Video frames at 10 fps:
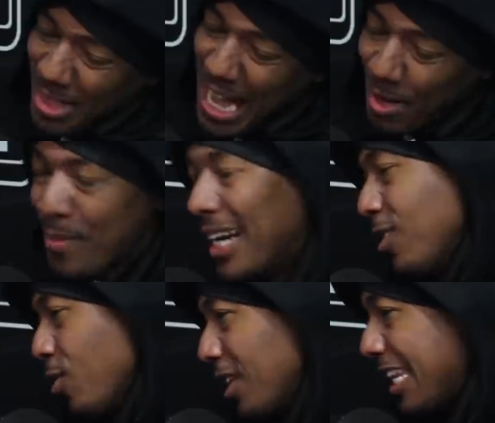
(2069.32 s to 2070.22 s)
a lot of money
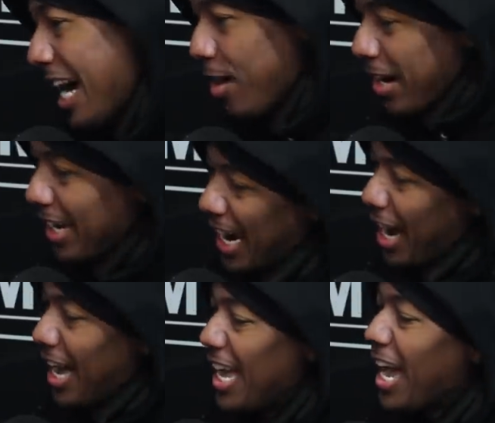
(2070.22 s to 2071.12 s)
on the line right here. I,
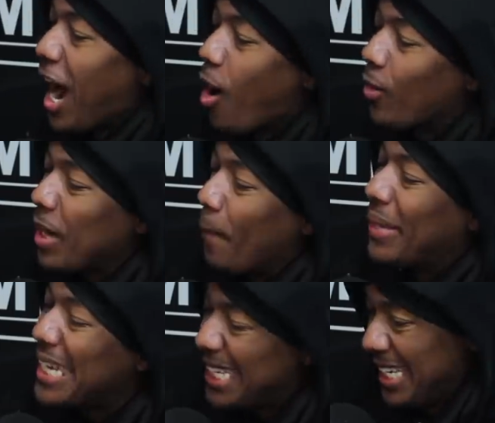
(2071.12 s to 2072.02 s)
I don't get
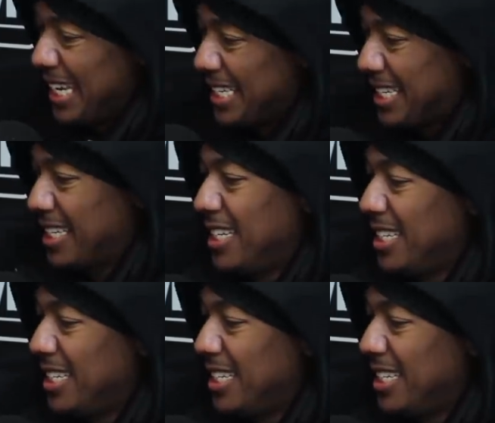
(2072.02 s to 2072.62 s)
beat in this.